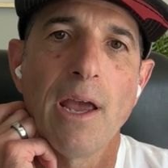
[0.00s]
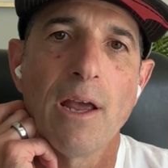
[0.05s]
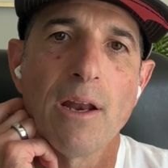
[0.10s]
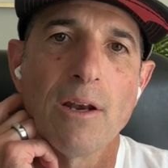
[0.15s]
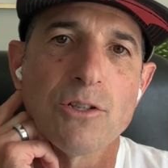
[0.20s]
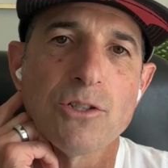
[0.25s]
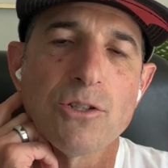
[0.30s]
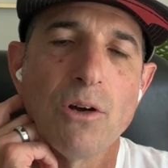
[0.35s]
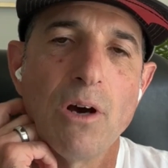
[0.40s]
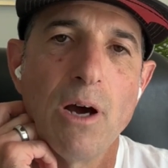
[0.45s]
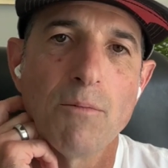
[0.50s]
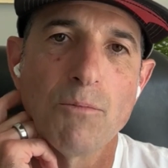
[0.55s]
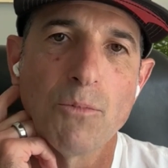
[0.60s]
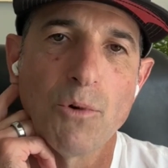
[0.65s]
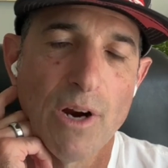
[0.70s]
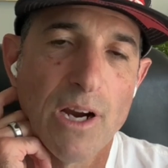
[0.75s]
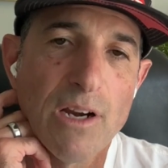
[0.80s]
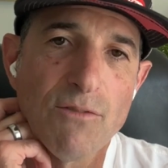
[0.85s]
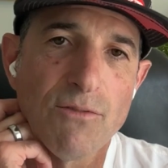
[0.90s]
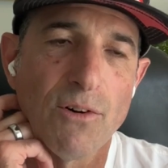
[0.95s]
And so I'm
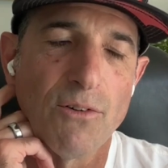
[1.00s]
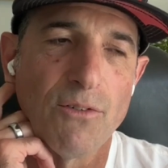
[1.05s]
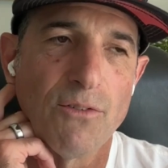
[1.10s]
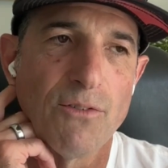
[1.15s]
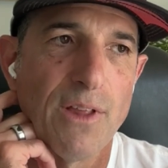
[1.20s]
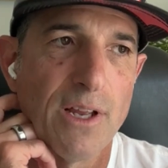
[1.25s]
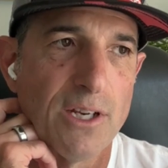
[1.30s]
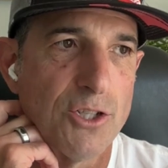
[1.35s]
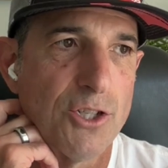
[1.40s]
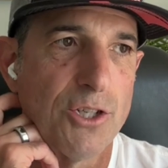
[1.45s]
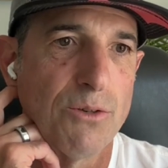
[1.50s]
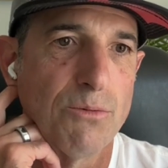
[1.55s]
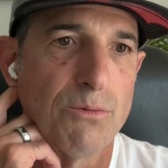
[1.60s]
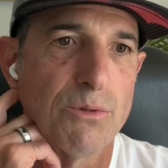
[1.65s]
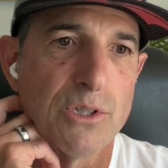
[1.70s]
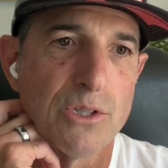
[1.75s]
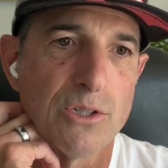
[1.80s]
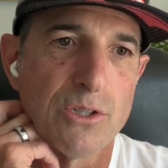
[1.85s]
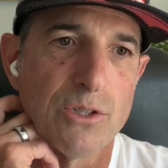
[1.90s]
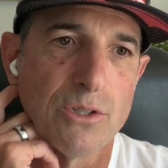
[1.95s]
grateful that she
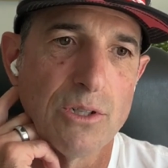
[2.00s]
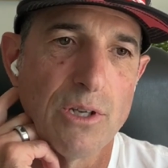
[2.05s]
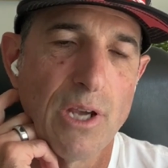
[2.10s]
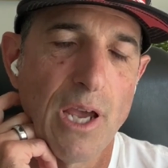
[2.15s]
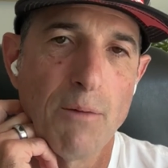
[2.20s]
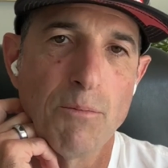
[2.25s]
was